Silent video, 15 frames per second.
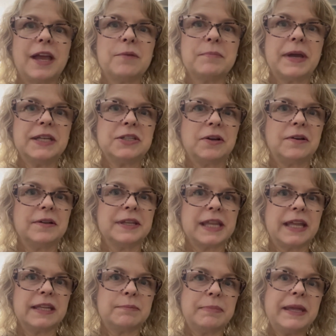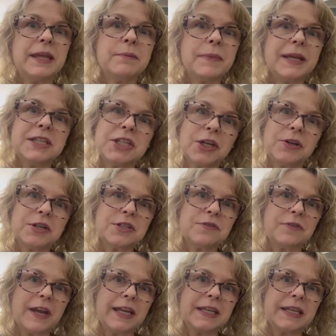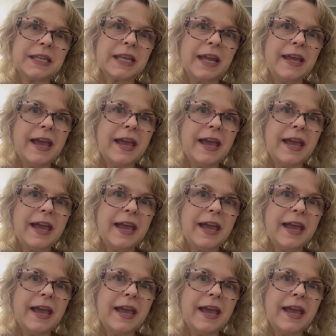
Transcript: at my dolls as being my cherished friends,